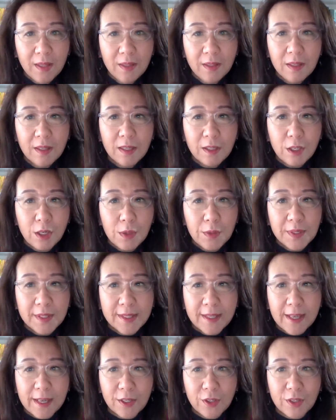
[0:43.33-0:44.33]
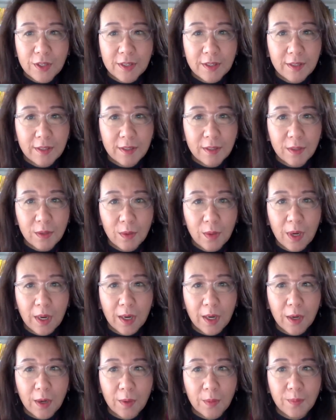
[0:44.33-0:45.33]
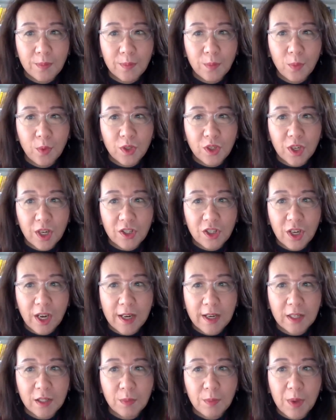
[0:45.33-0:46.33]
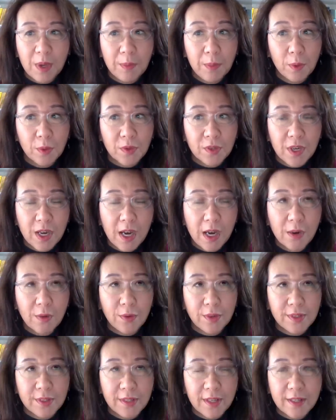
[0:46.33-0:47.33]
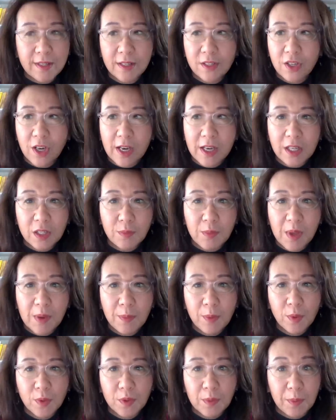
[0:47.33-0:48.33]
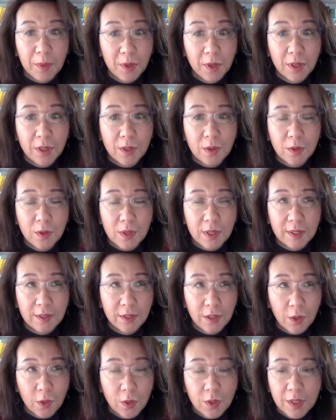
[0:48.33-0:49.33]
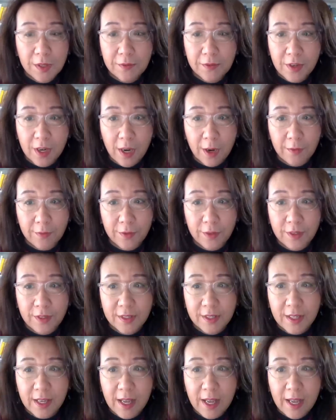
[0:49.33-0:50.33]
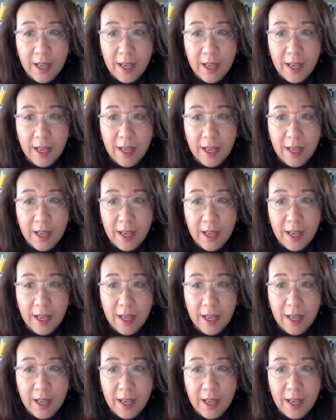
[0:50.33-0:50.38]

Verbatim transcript: the two sessions, uh, which are China's People's Congress and the Chinese People's Political Consultative Conference,